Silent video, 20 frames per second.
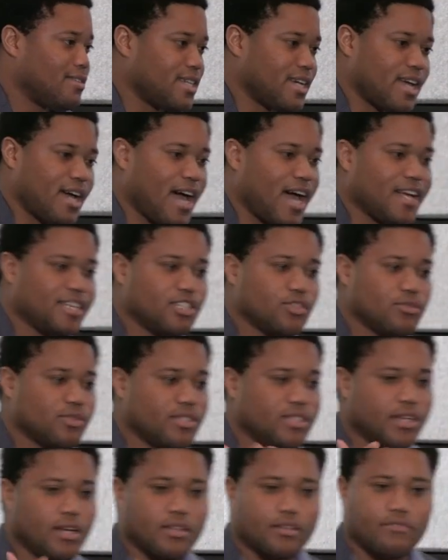like, I just want to
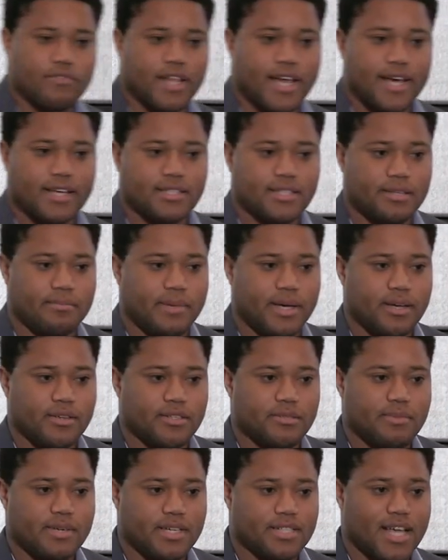see all the FLAC's
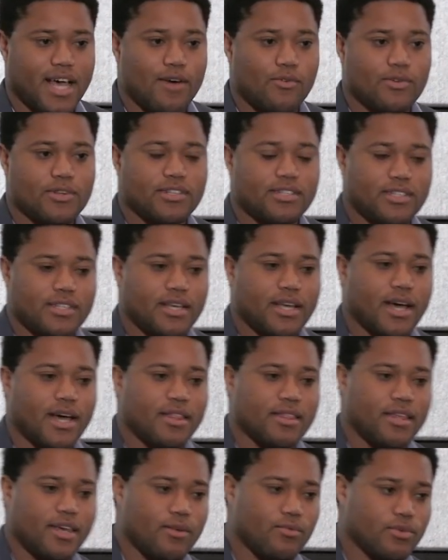emails because I want to see how
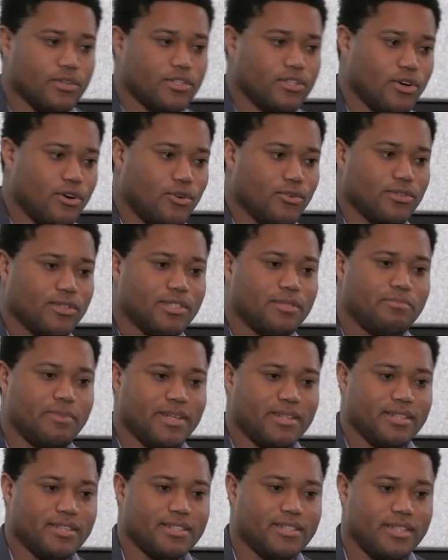they were told to
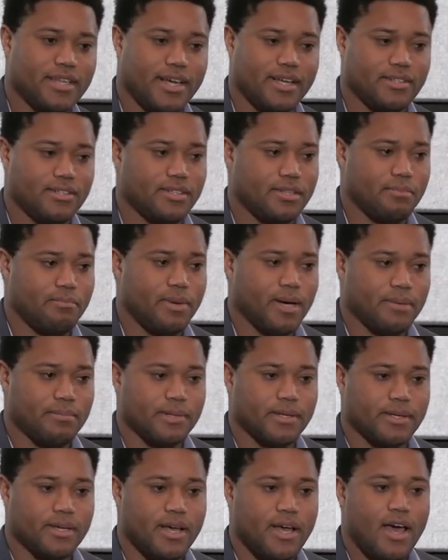spin this thing to the
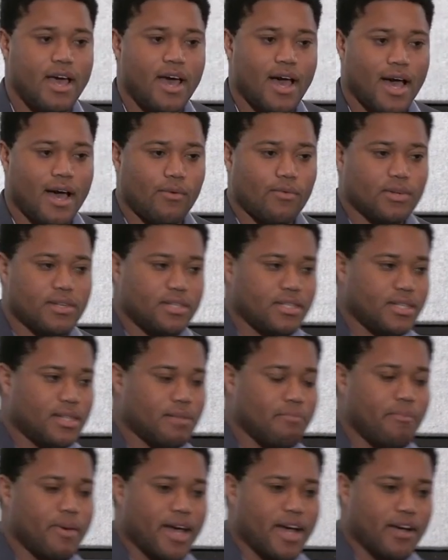public. I want to see the
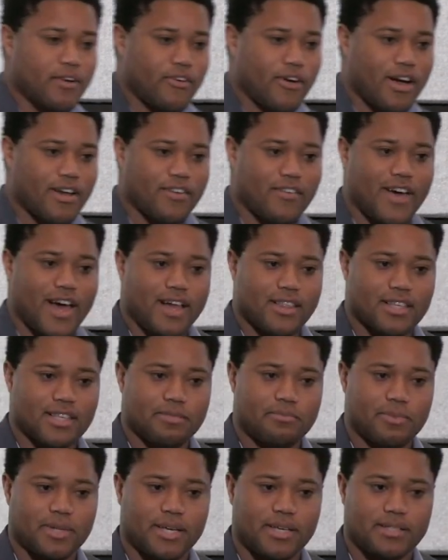background of how this
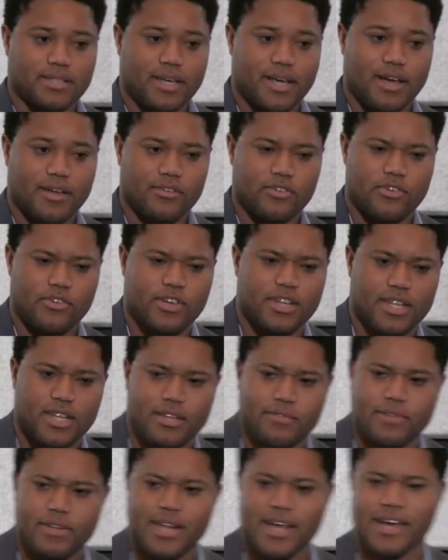plays out. You can
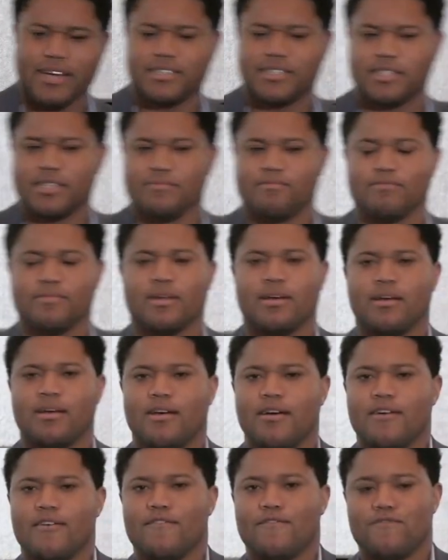even actually
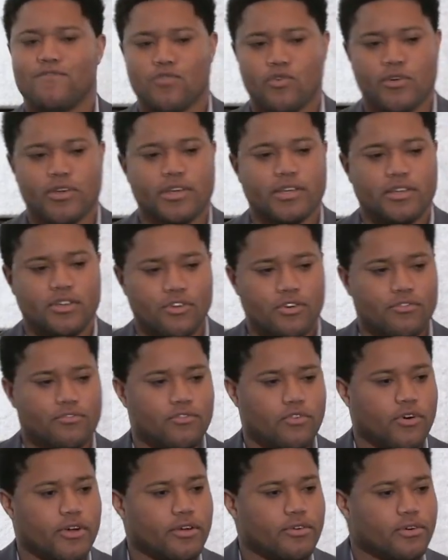FOIA your
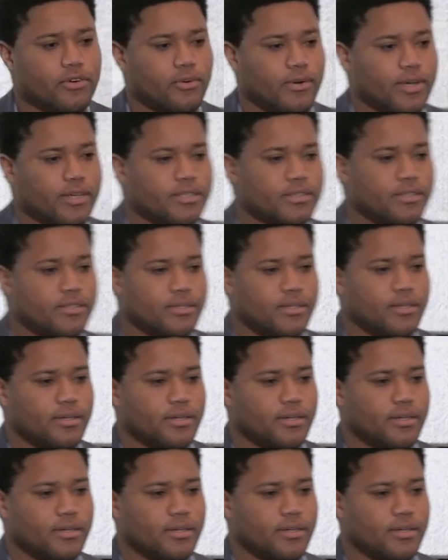FOIA requests,